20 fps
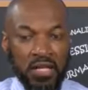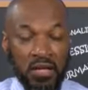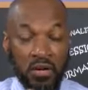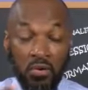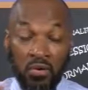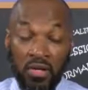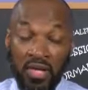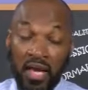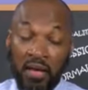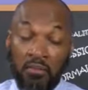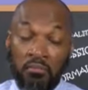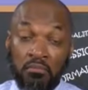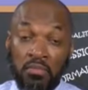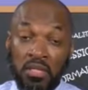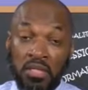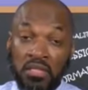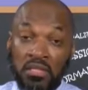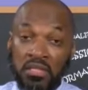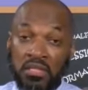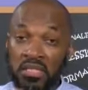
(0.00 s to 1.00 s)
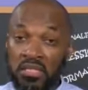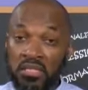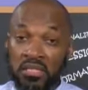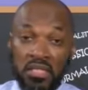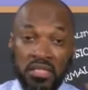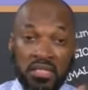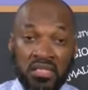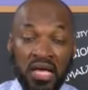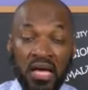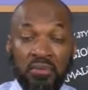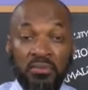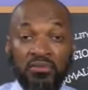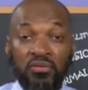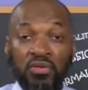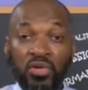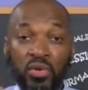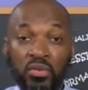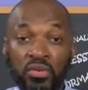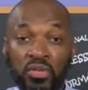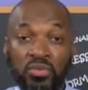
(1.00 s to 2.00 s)
or can be seen as a type of
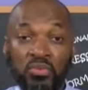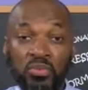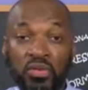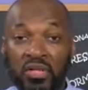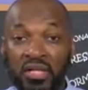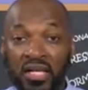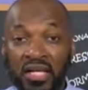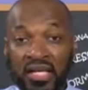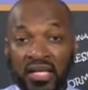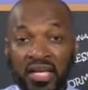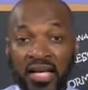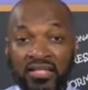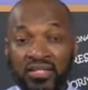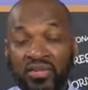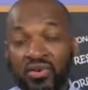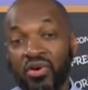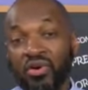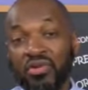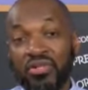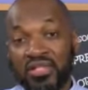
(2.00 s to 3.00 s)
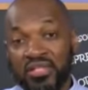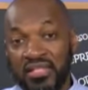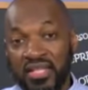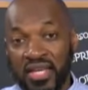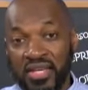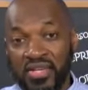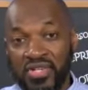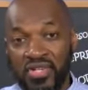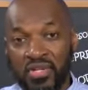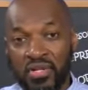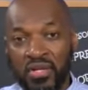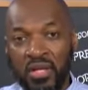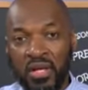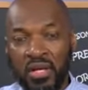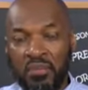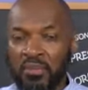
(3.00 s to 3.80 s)
loaded word, like it has a connotation,